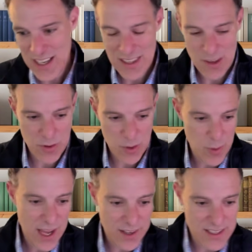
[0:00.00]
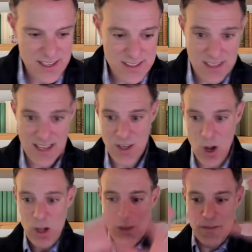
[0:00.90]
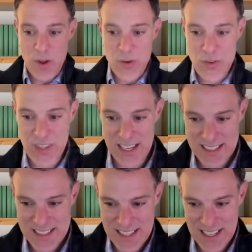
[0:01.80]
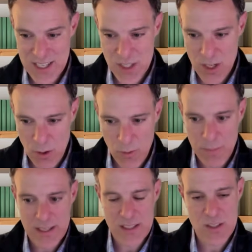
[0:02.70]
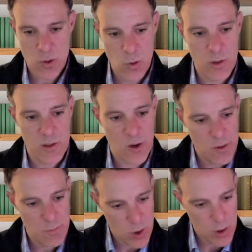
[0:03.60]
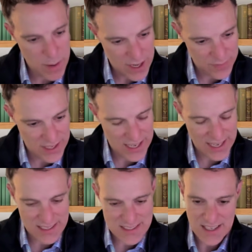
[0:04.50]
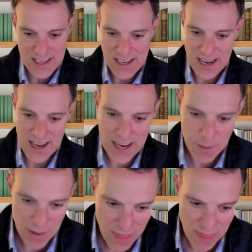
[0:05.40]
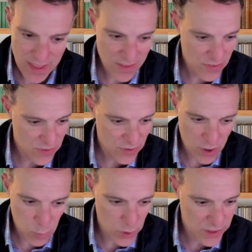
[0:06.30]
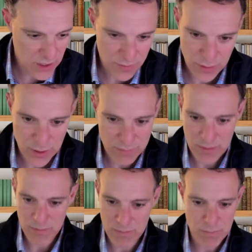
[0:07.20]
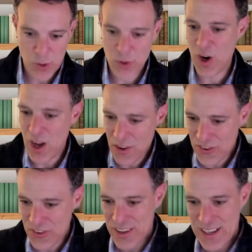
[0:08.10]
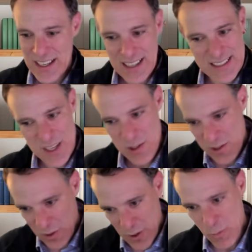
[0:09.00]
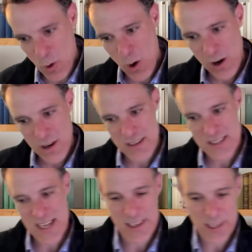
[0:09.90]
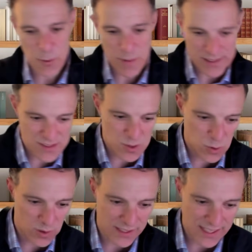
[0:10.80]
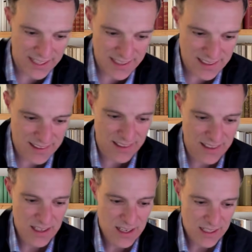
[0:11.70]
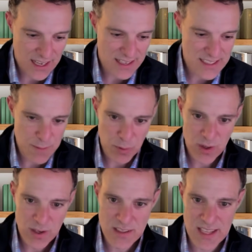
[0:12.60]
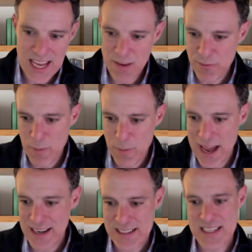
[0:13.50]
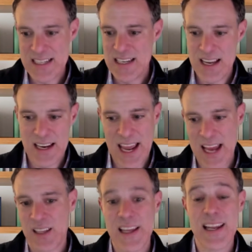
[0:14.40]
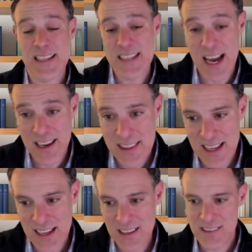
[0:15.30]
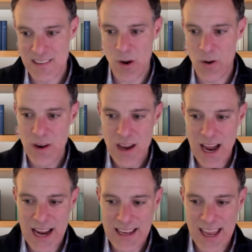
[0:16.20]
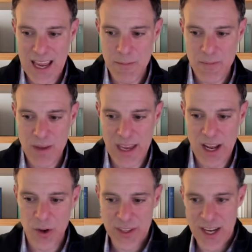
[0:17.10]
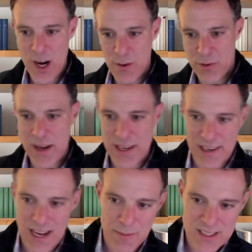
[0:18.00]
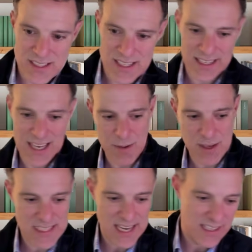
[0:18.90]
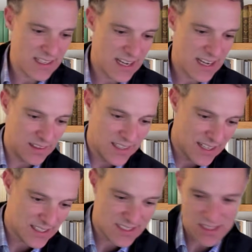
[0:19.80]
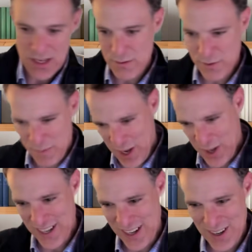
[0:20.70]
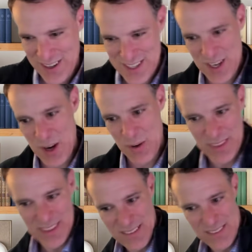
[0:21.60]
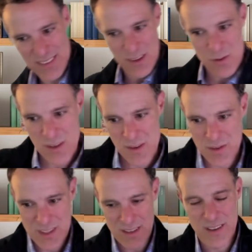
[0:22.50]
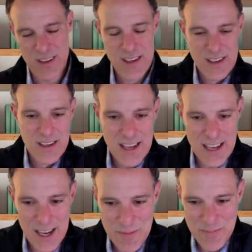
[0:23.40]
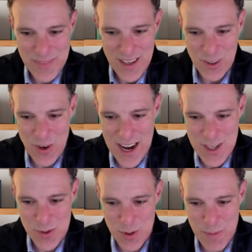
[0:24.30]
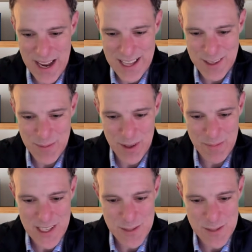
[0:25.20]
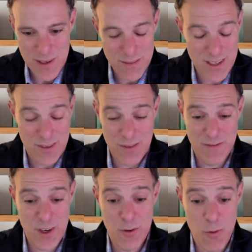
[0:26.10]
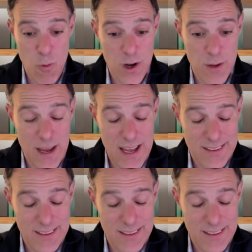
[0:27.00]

The reality is it's all of those things. And so I went back to school, learned more about that. And then started working for Blue Cross, continued to learn more, and decided to go back to school again and got deeper into the informatics and analytics side of things. So I came at healthcare from economics, and I came at data and analytics from healthcare. And so it was a gradual path, but it's been a very rewarding path.